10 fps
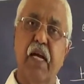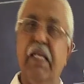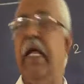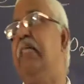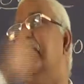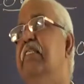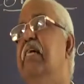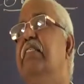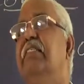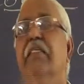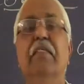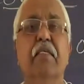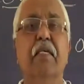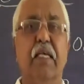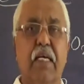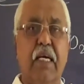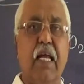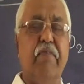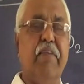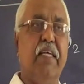Like GI sheet,
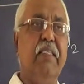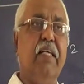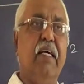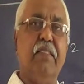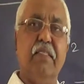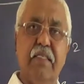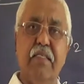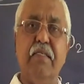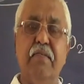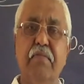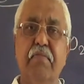galvanized iron sheet,